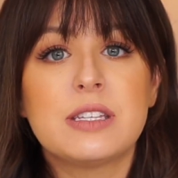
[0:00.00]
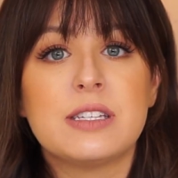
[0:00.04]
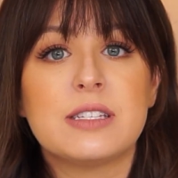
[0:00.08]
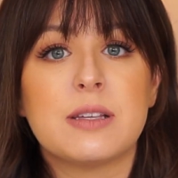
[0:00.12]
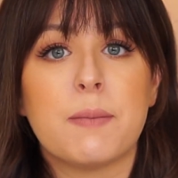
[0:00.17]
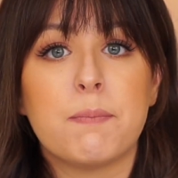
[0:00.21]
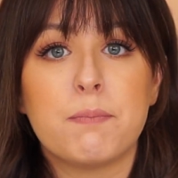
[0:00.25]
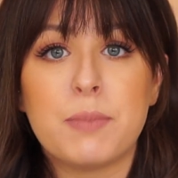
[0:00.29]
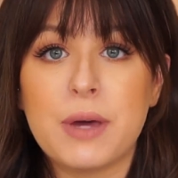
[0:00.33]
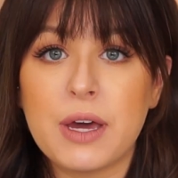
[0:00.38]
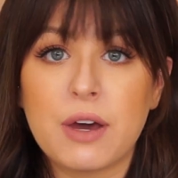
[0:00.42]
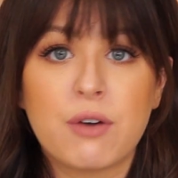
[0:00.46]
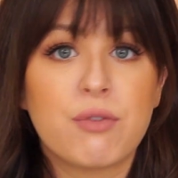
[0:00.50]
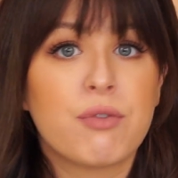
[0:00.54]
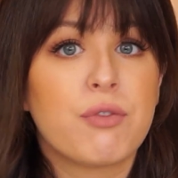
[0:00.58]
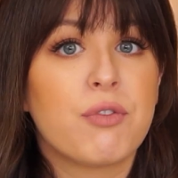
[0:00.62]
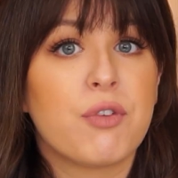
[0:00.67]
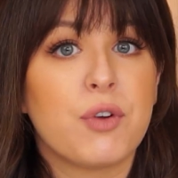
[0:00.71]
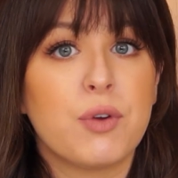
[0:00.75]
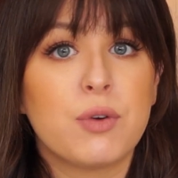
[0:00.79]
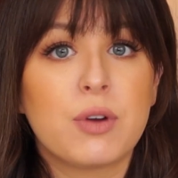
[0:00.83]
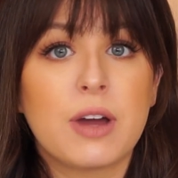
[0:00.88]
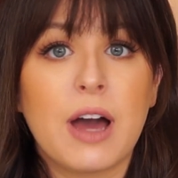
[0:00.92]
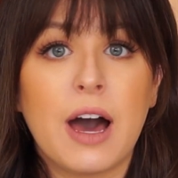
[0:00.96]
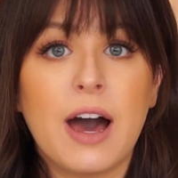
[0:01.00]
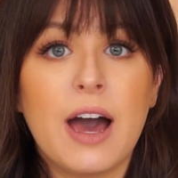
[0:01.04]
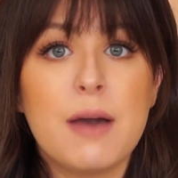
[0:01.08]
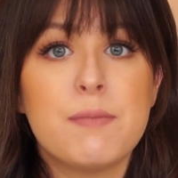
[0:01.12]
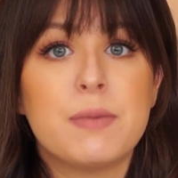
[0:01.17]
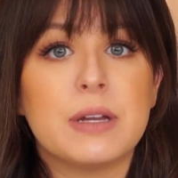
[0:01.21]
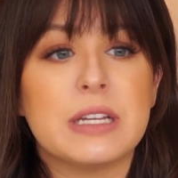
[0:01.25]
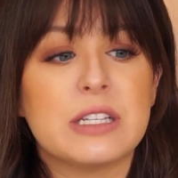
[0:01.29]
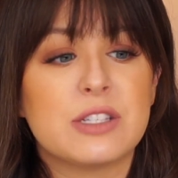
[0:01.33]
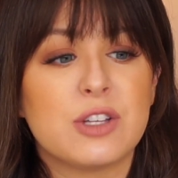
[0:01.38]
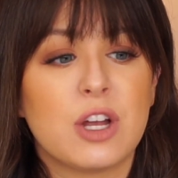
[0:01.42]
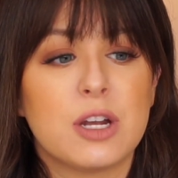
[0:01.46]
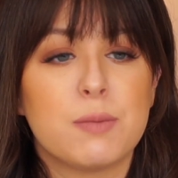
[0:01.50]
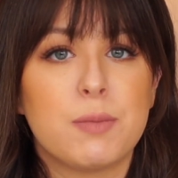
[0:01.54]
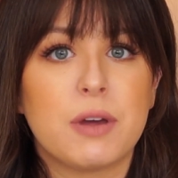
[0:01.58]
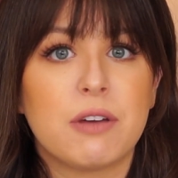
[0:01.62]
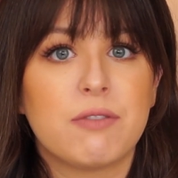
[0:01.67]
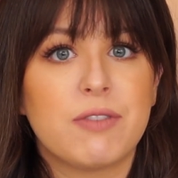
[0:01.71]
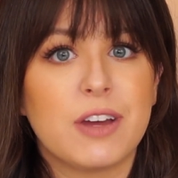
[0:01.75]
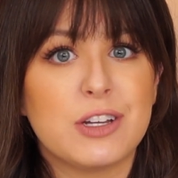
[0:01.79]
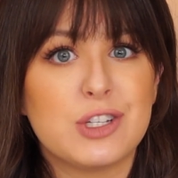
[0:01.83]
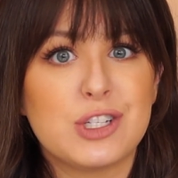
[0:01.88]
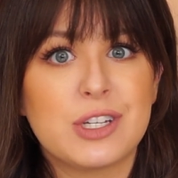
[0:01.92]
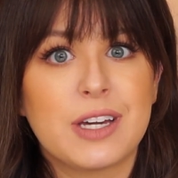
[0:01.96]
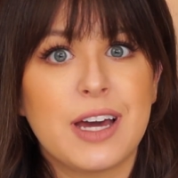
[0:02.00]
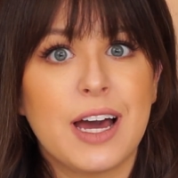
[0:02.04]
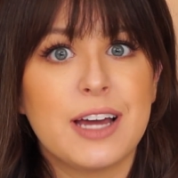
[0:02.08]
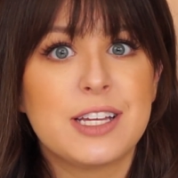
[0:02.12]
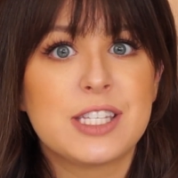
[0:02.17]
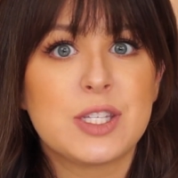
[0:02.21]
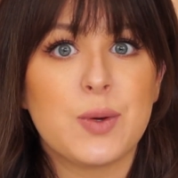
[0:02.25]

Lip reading: He's a big fruit guy, but he's not a big veggie guy,